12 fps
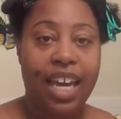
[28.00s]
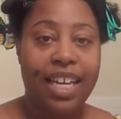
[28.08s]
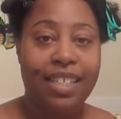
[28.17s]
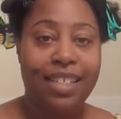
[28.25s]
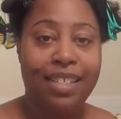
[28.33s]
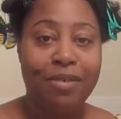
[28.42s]

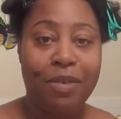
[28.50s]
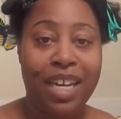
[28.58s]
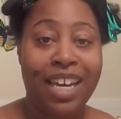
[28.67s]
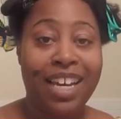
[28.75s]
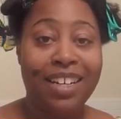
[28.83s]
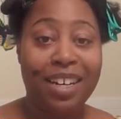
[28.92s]
It's the
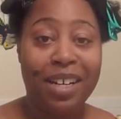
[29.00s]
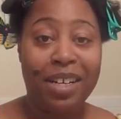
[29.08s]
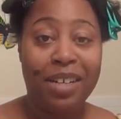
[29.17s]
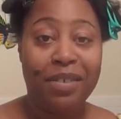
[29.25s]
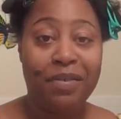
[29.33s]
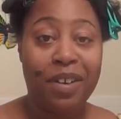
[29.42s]
weekend
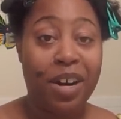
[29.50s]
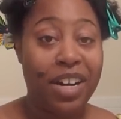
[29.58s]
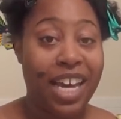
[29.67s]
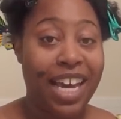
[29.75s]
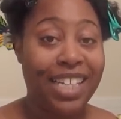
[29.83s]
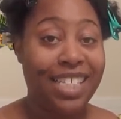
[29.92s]
of
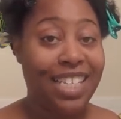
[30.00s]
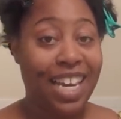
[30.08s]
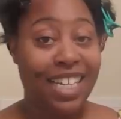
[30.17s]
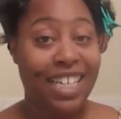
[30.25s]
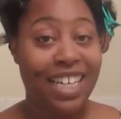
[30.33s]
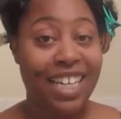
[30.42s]
Hurricane
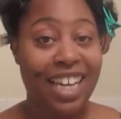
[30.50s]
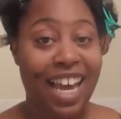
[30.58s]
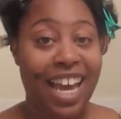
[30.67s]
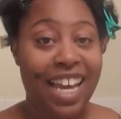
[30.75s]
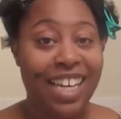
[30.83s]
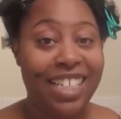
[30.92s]
Sandy
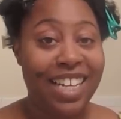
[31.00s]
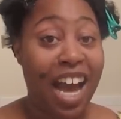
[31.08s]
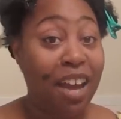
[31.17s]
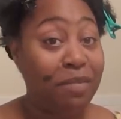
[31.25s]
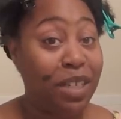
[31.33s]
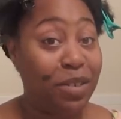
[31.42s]
and
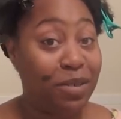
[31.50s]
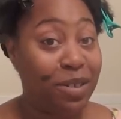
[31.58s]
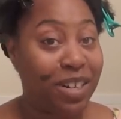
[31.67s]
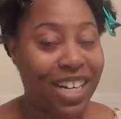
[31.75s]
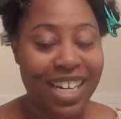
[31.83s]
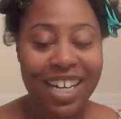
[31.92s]
I'm in New
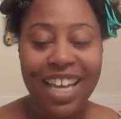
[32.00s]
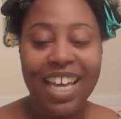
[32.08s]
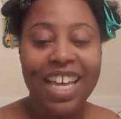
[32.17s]
York.